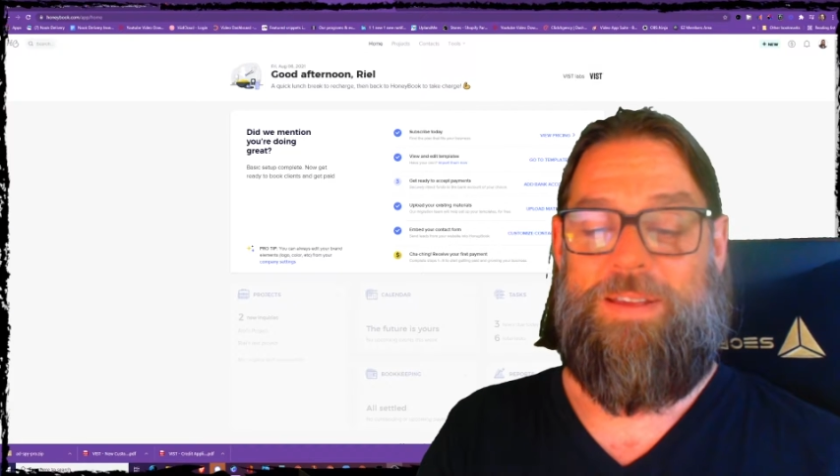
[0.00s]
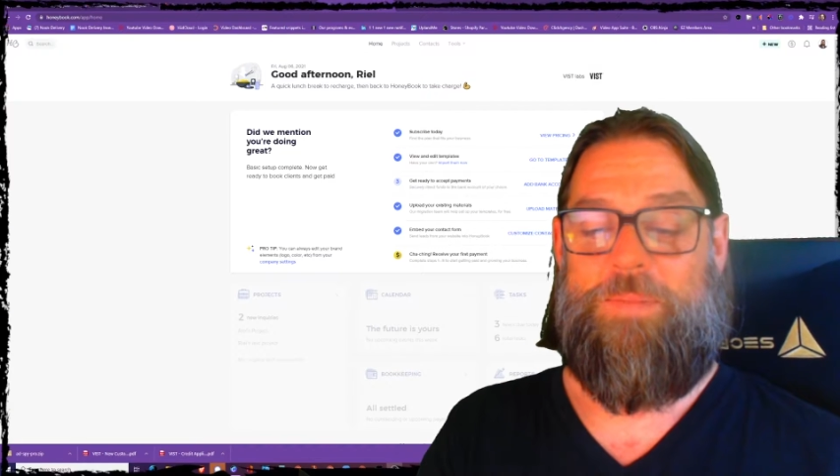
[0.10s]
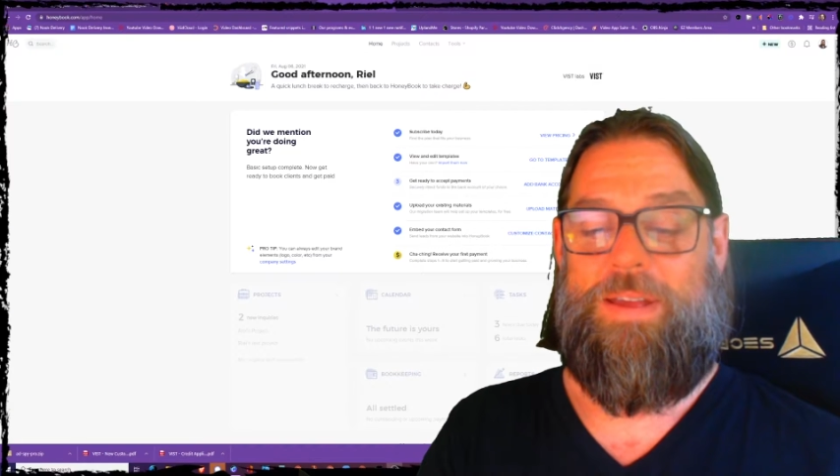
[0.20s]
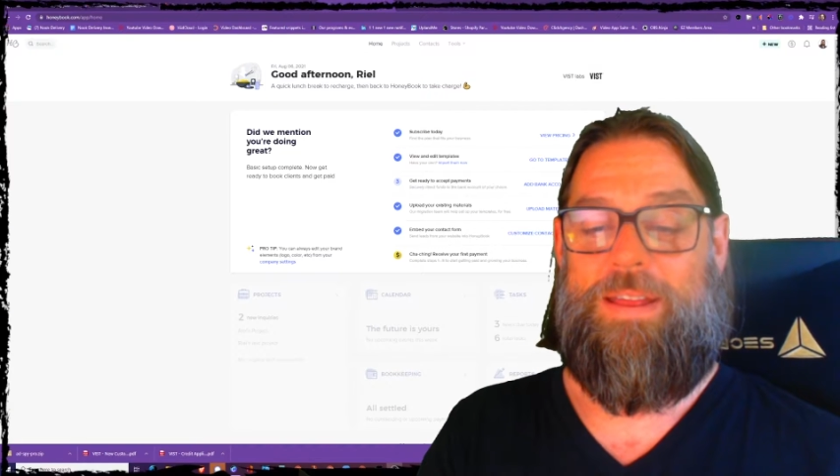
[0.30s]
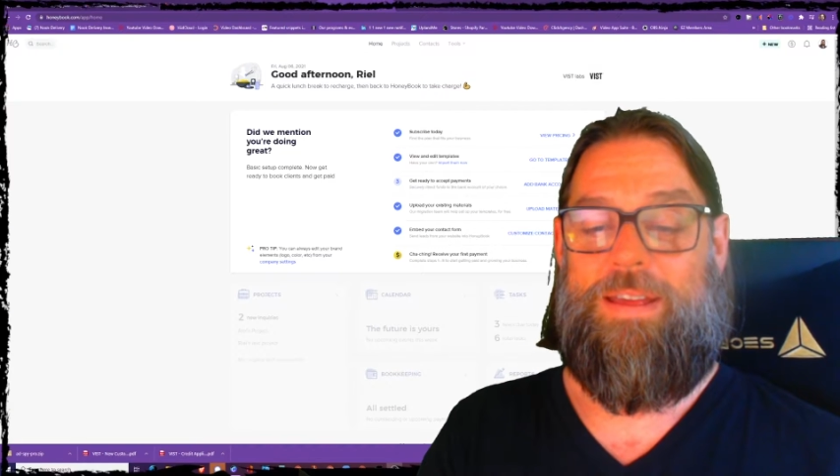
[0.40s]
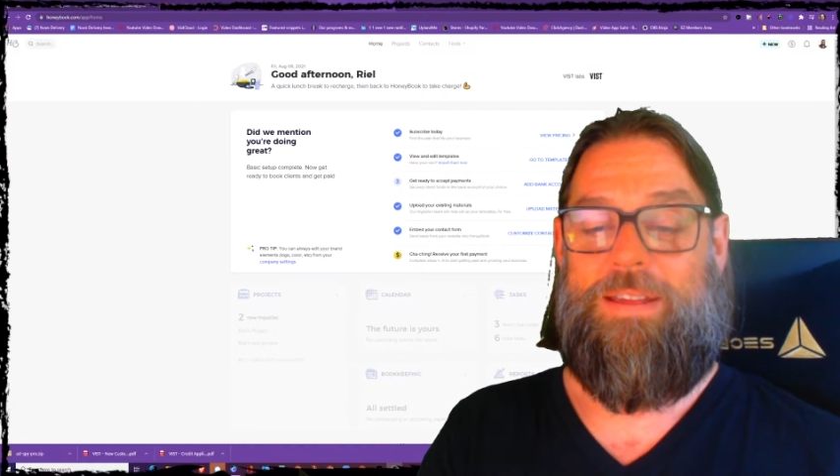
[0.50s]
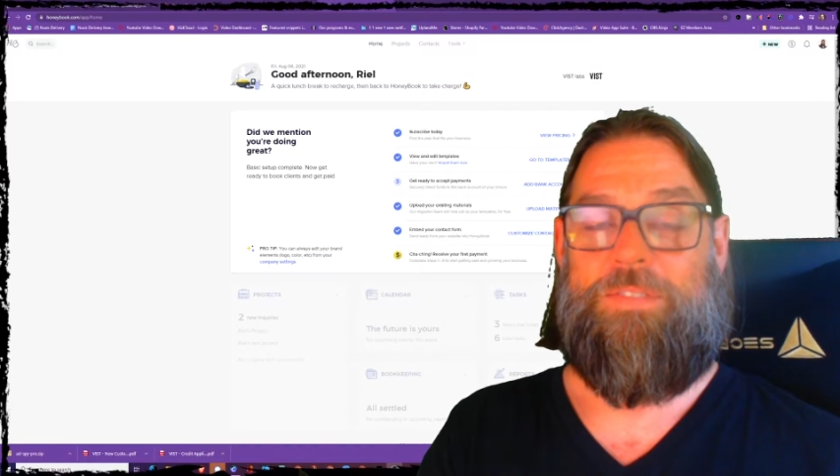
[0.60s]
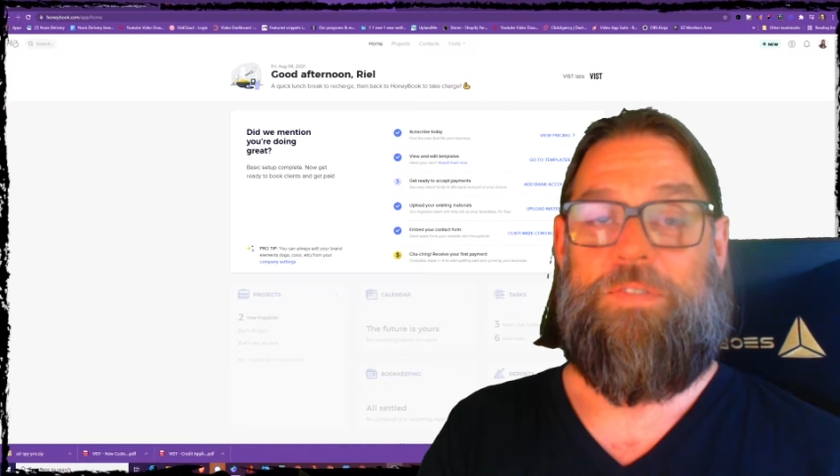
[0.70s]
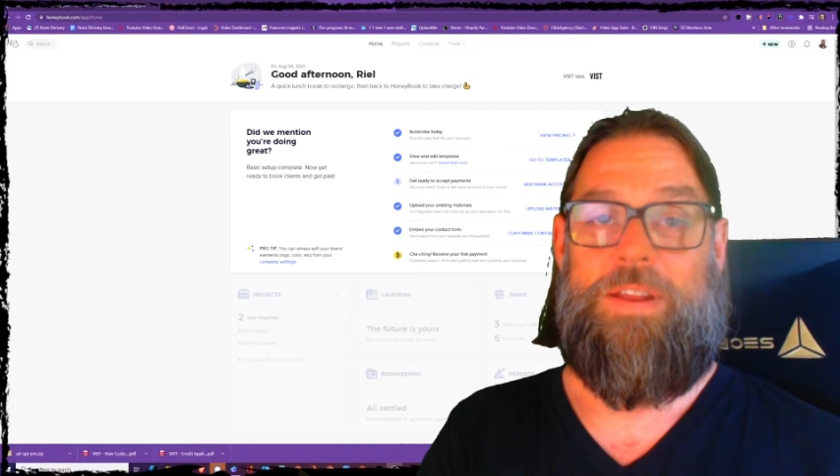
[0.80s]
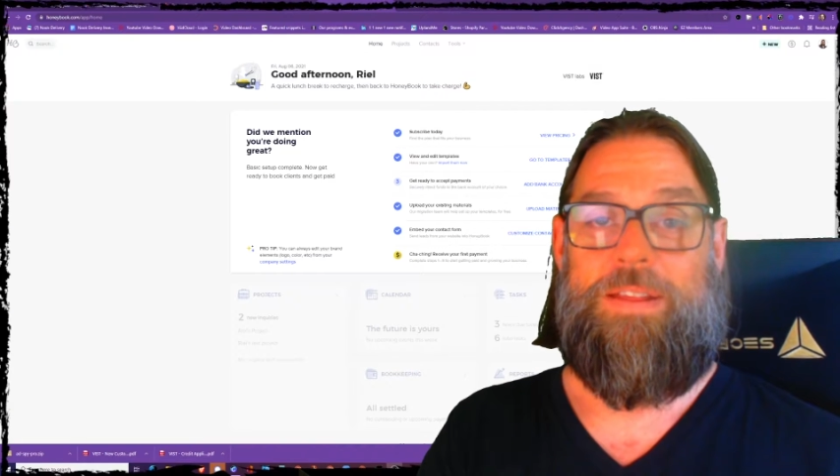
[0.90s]
but it's
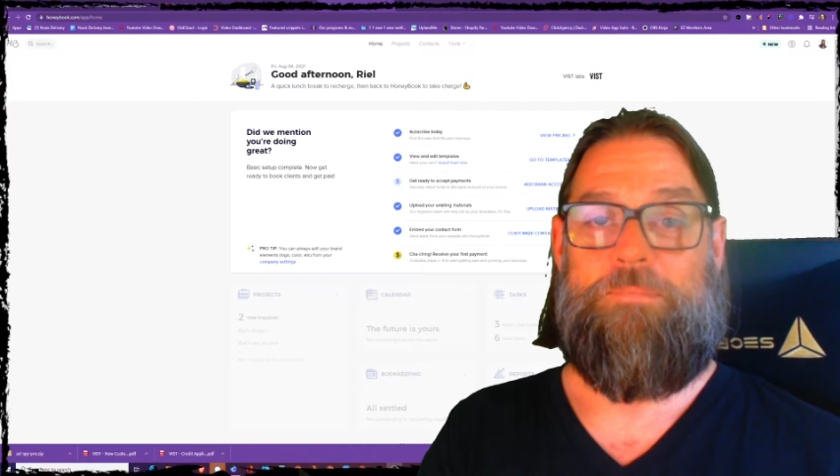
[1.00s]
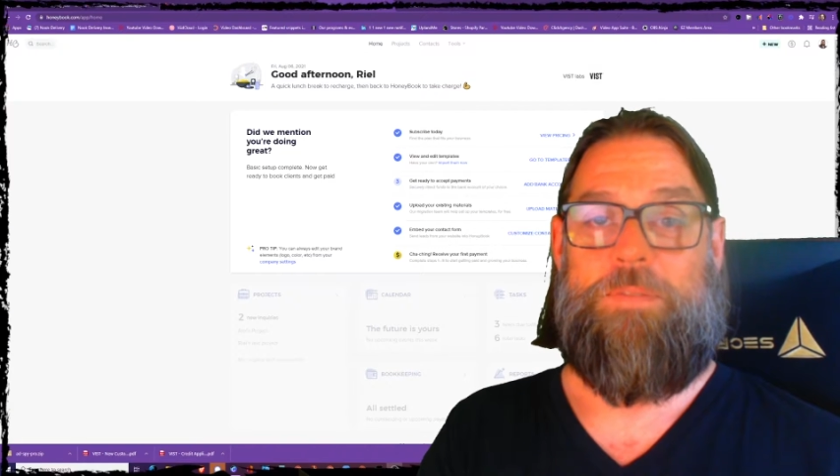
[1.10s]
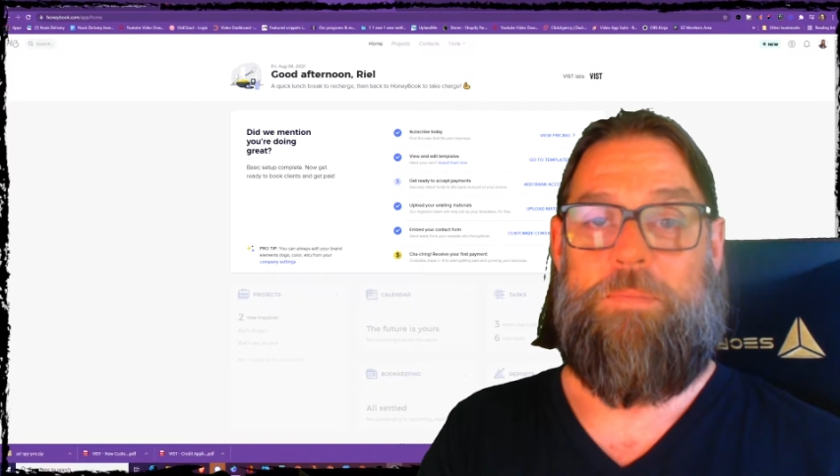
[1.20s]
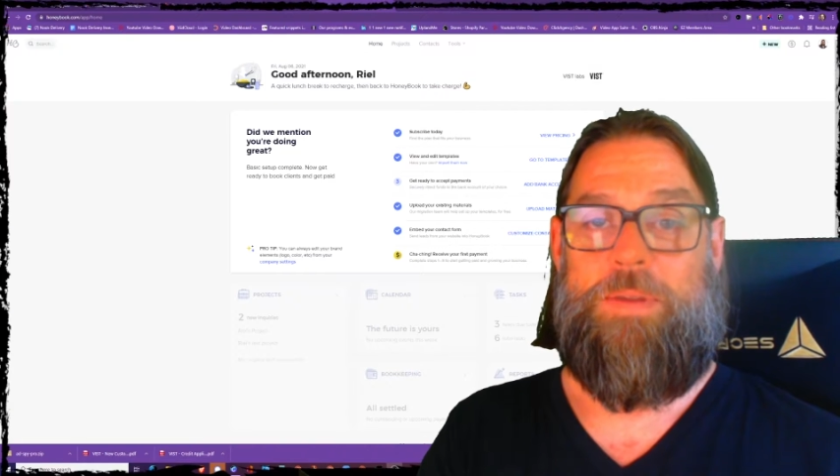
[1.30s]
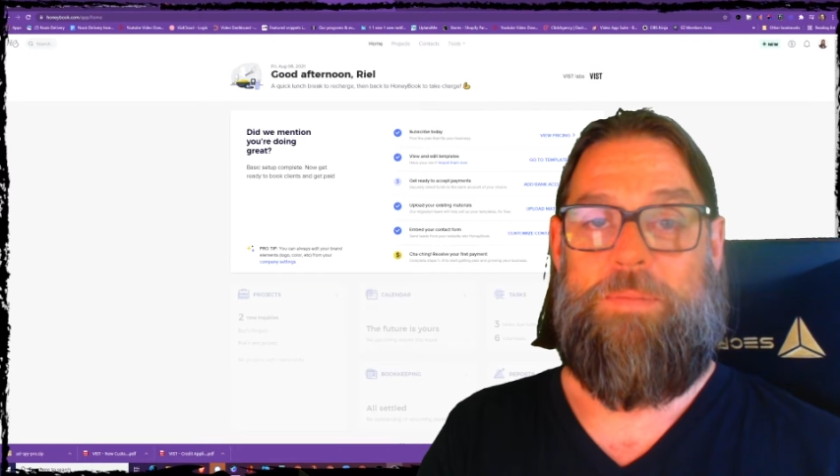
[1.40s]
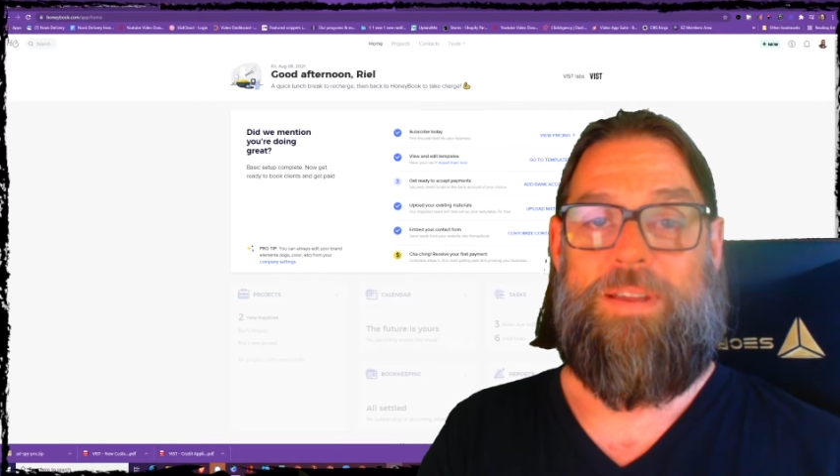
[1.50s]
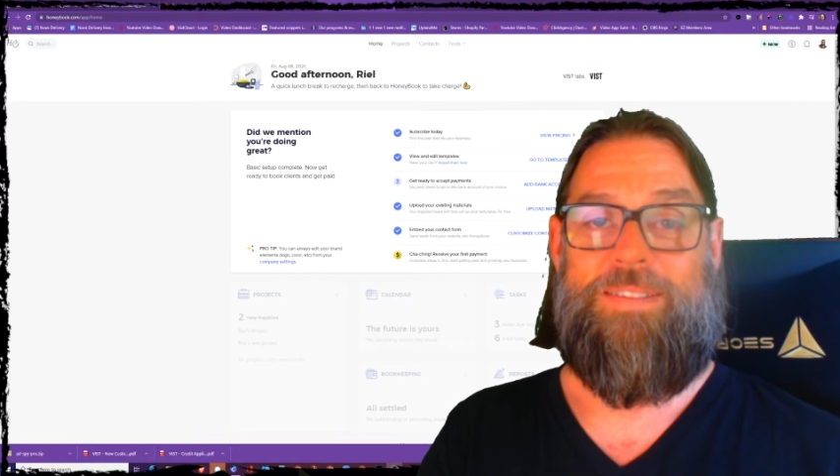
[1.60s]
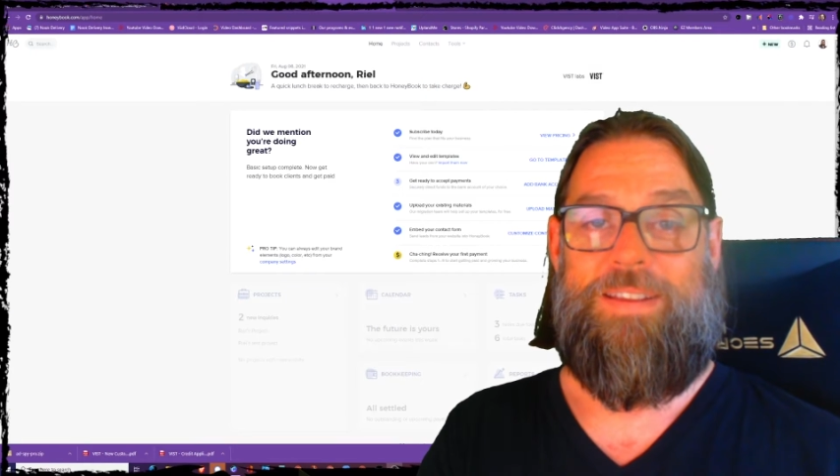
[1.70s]
funny to me because